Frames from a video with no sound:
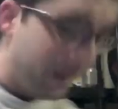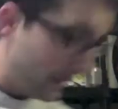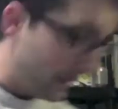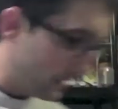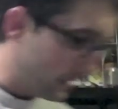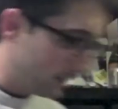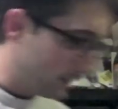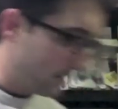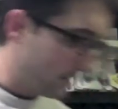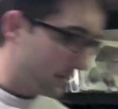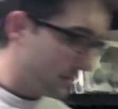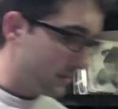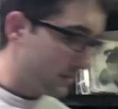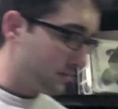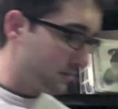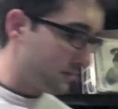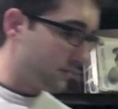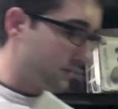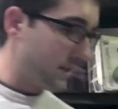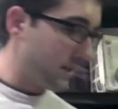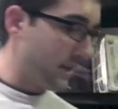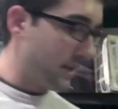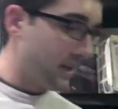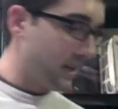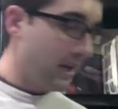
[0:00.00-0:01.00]
that is, but it's
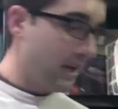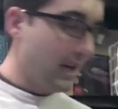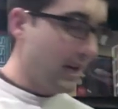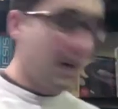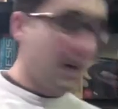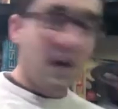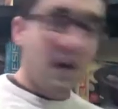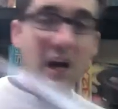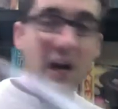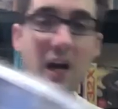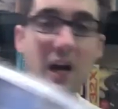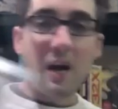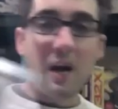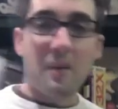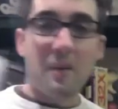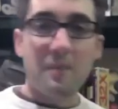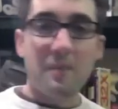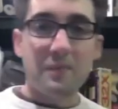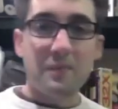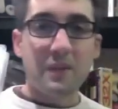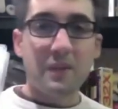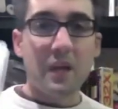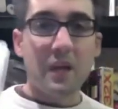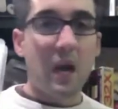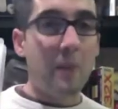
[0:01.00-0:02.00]
great.
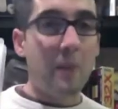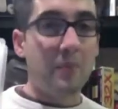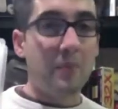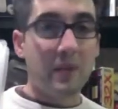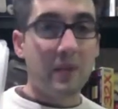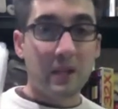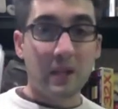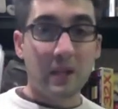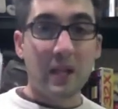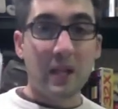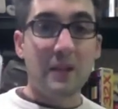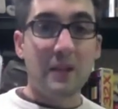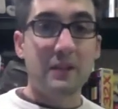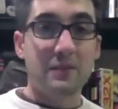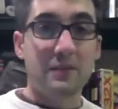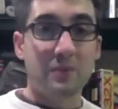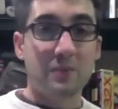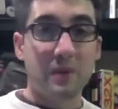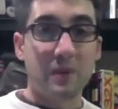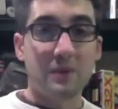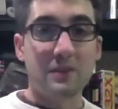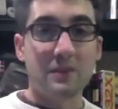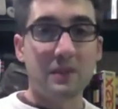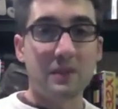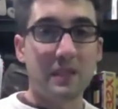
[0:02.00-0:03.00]
I played a lot of this
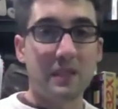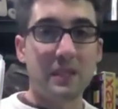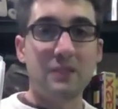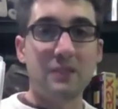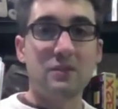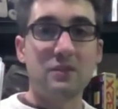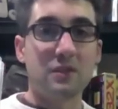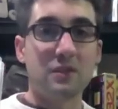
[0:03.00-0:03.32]
when I was a kid.